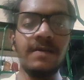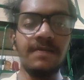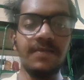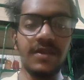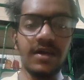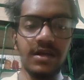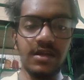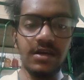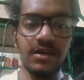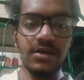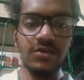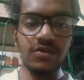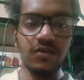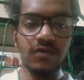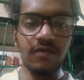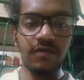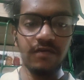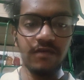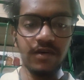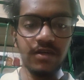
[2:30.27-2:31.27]
then he should
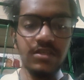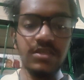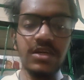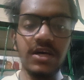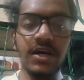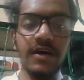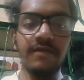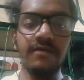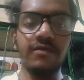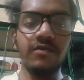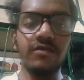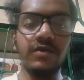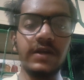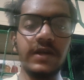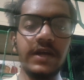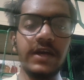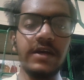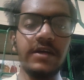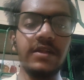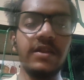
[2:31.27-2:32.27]
first have to
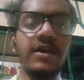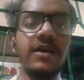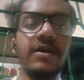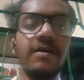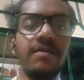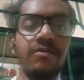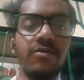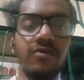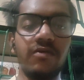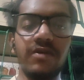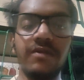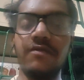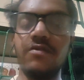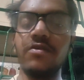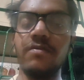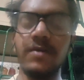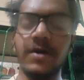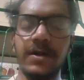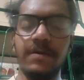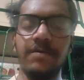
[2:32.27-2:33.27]
take the approval from
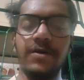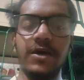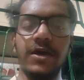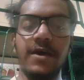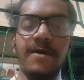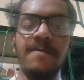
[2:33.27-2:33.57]
RBI.